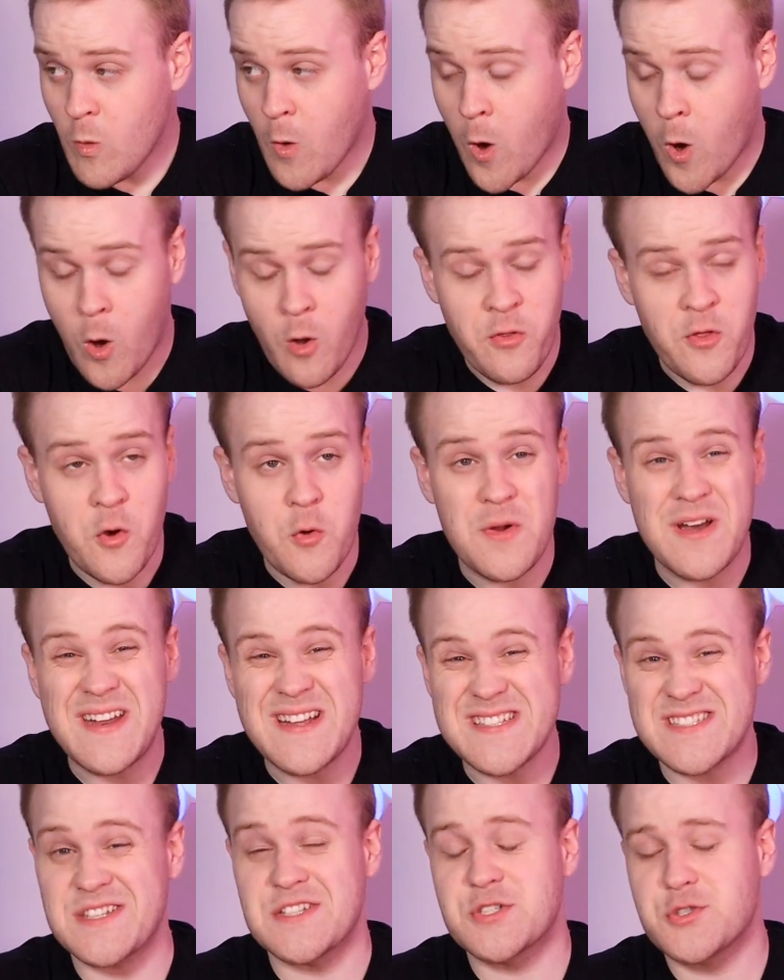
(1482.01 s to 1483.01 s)
although it
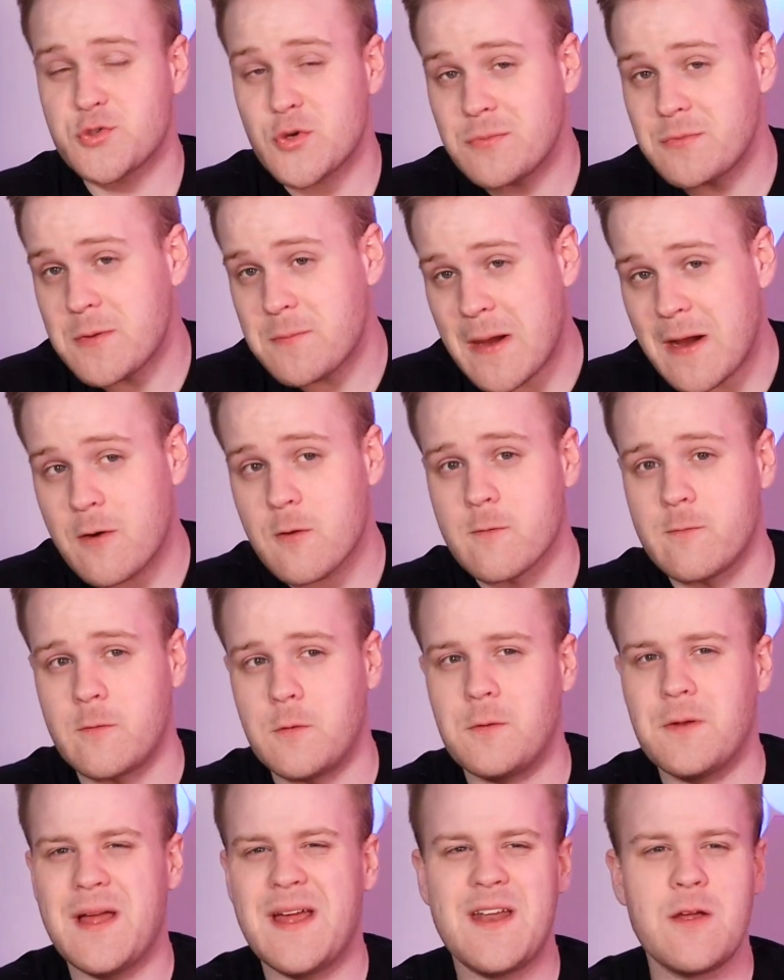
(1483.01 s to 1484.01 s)
is extremely
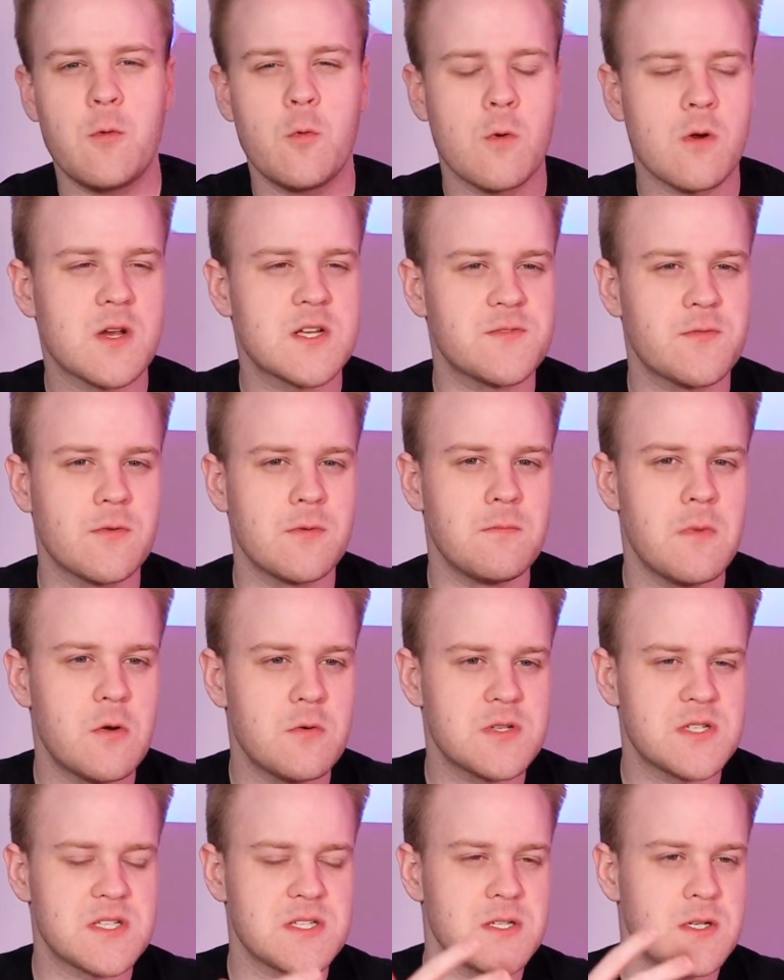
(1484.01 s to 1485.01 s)
powerful and it works for
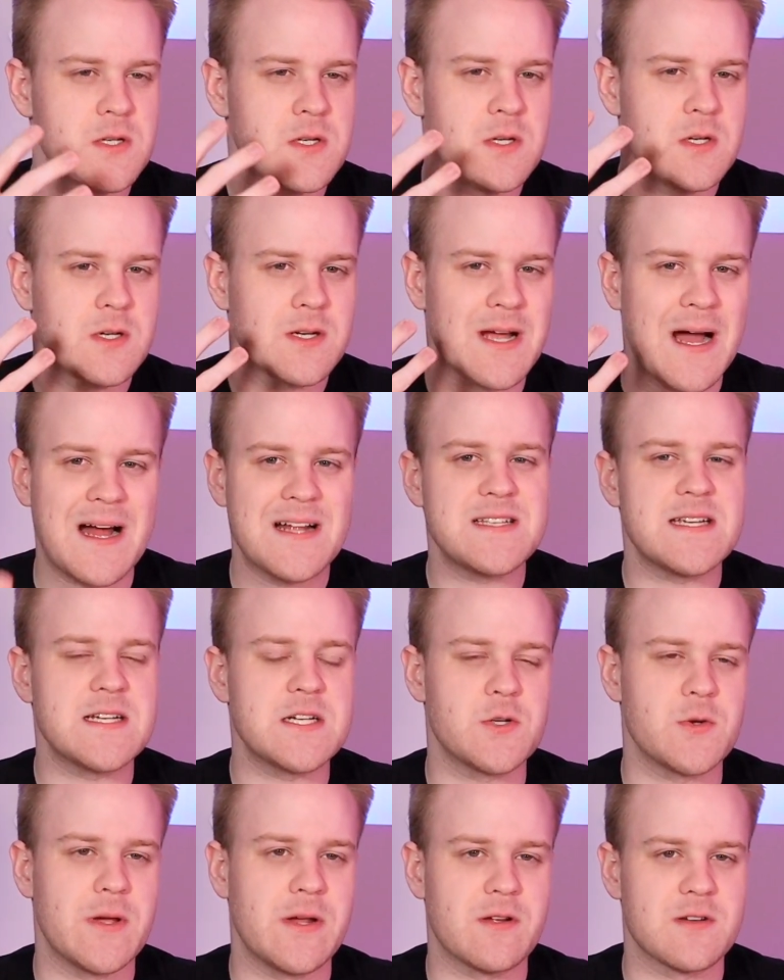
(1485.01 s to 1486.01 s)
most content
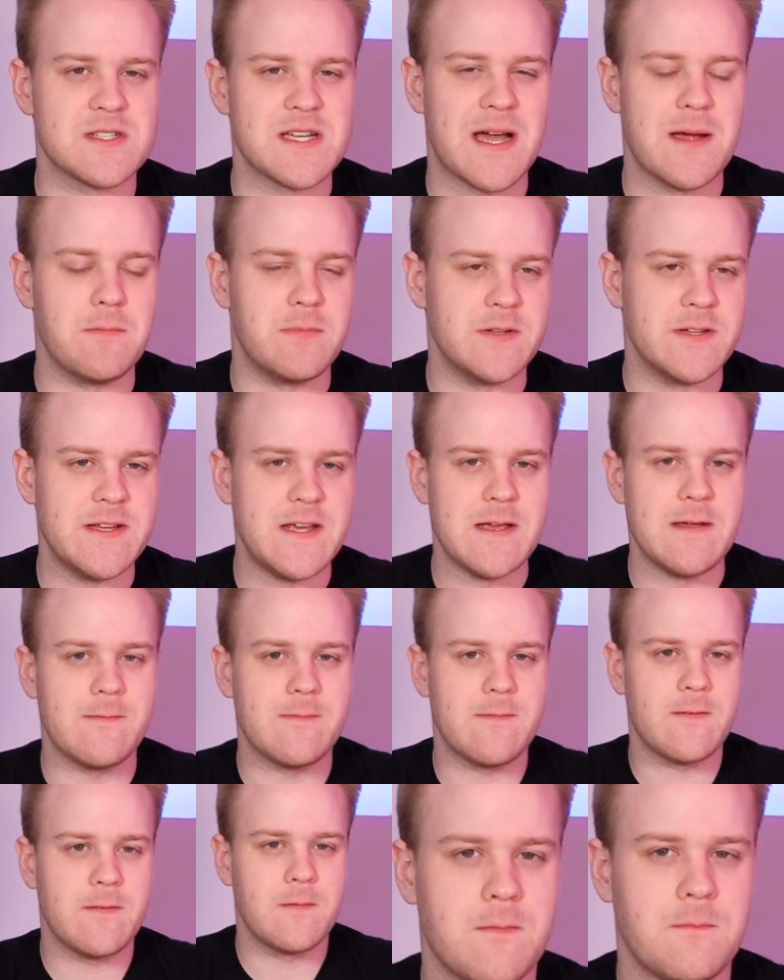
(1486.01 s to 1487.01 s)
creators, I believe,
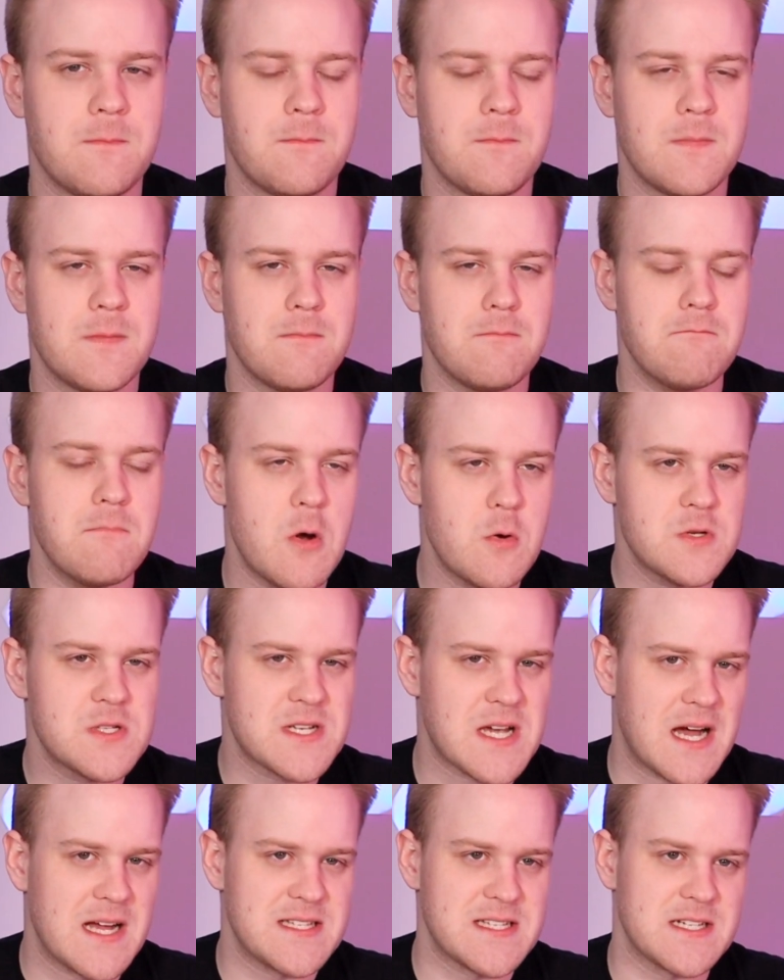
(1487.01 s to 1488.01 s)
most
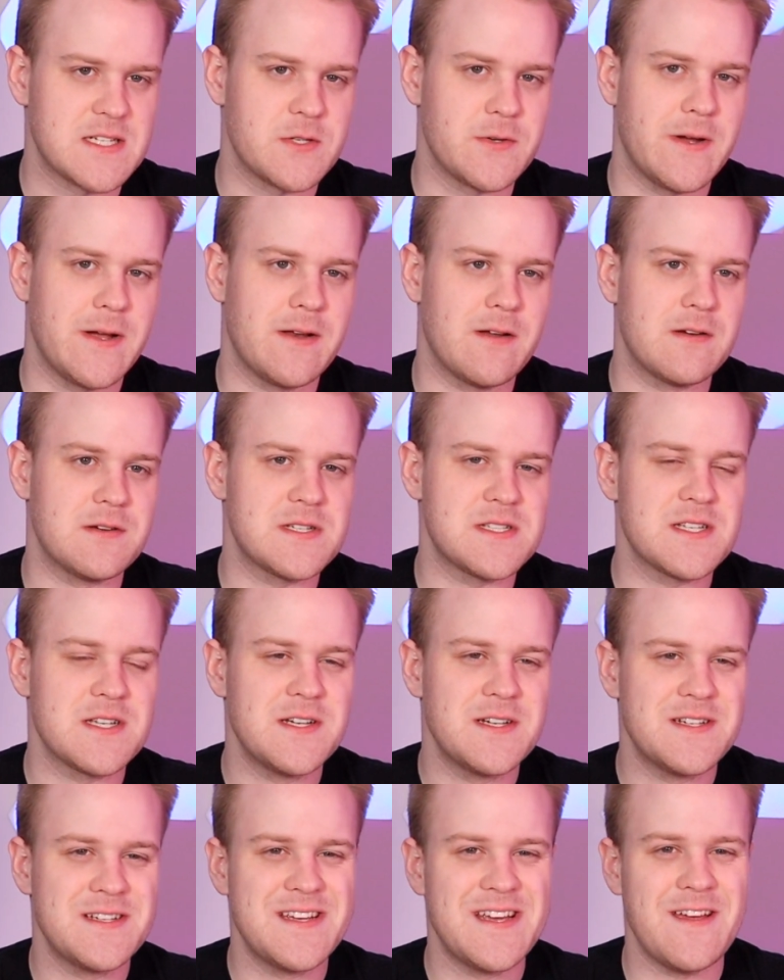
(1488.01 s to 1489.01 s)
content creators,
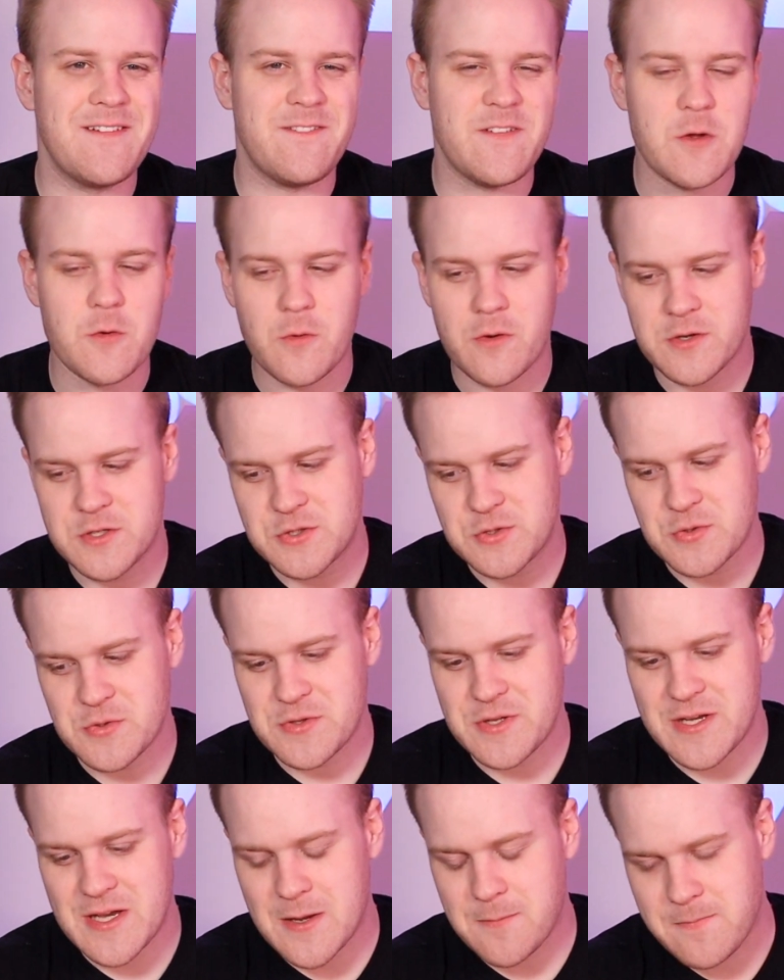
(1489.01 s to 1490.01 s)
if you are
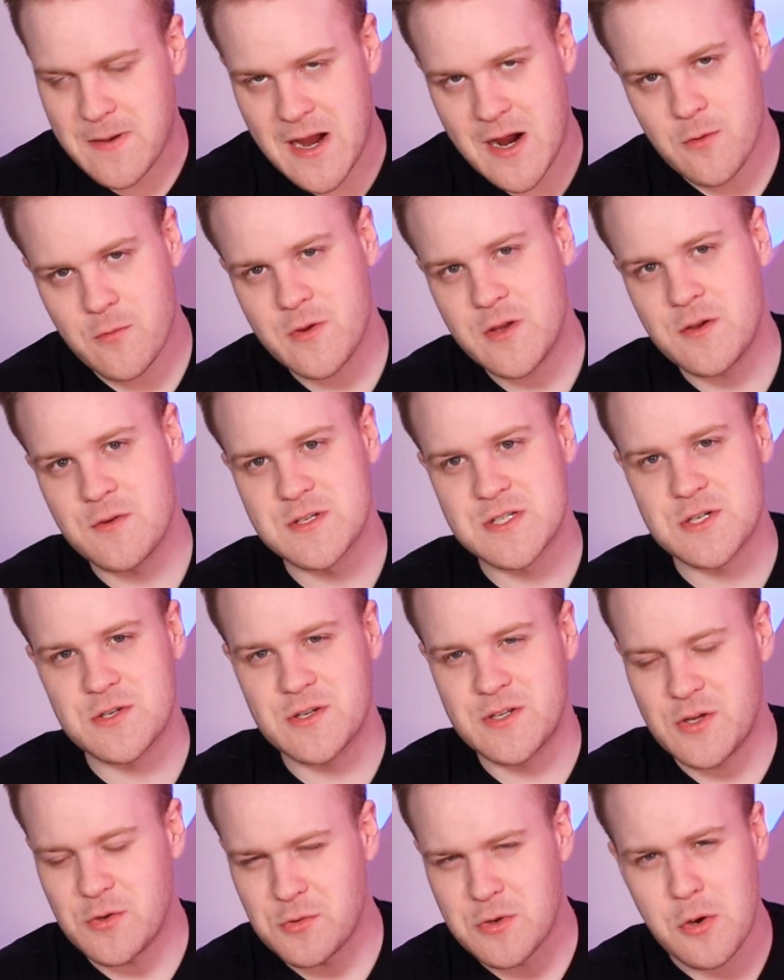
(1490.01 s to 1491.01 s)
truly a power user
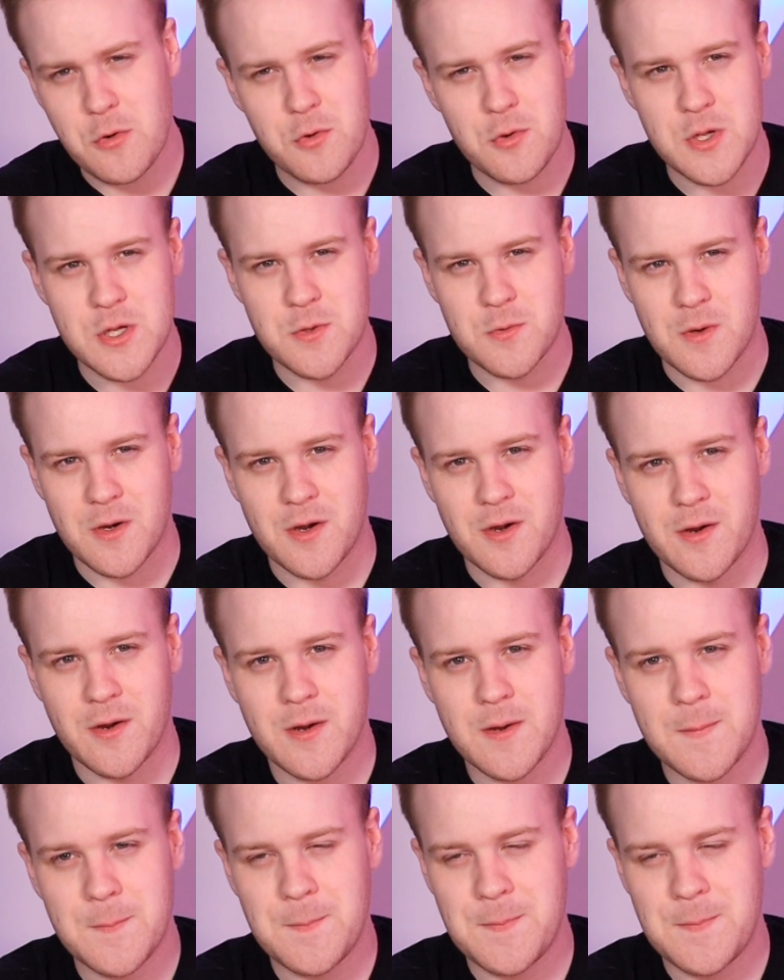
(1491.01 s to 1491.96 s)
and you know who you are,